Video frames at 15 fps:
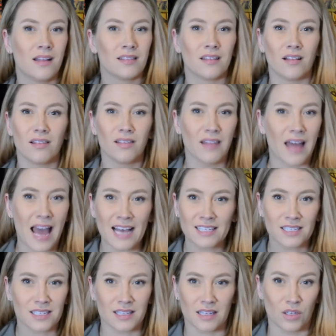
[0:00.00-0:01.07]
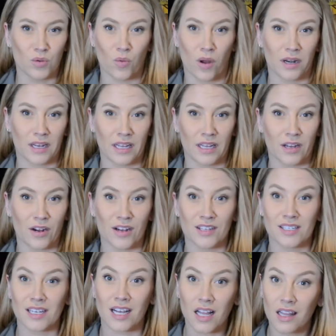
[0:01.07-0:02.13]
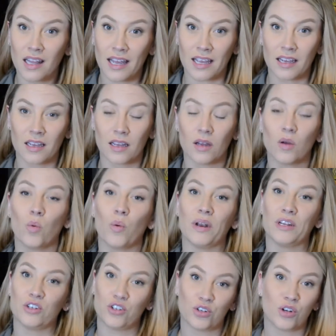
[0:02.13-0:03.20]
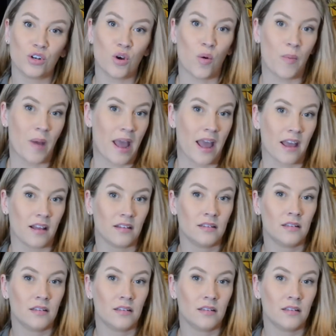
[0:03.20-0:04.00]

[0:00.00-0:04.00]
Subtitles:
The last thing you want to hear is a click when it should go bang.